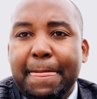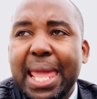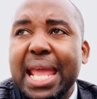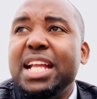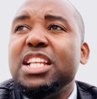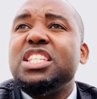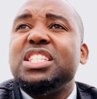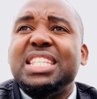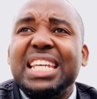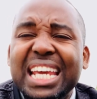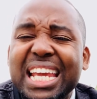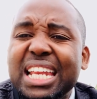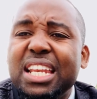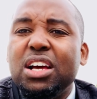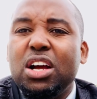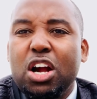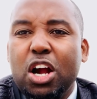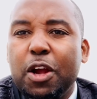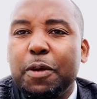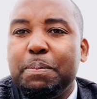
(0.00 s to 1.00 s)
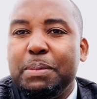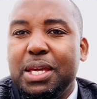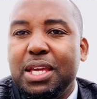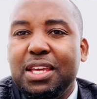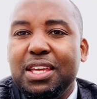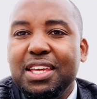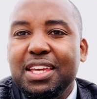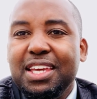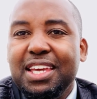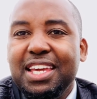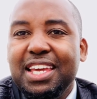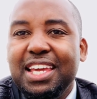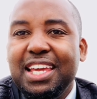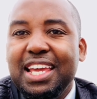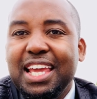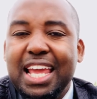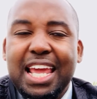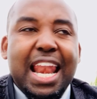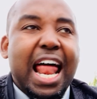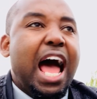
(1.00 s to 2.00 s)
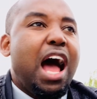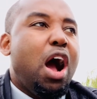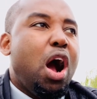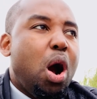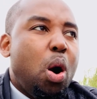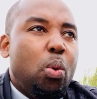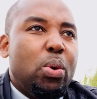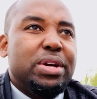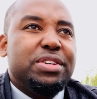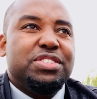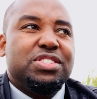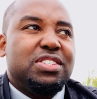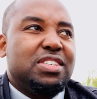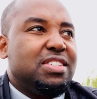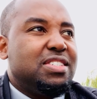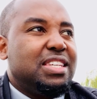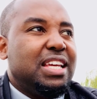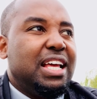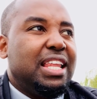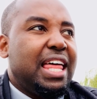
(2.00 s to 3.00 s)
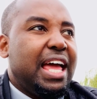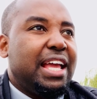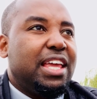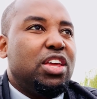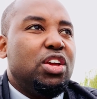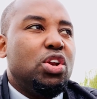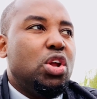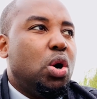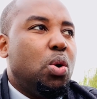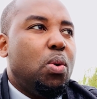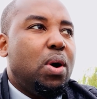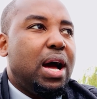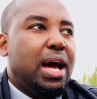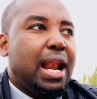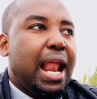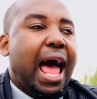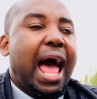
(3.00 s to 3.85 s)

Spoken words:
It did hurt me. And I always just say like, you know what?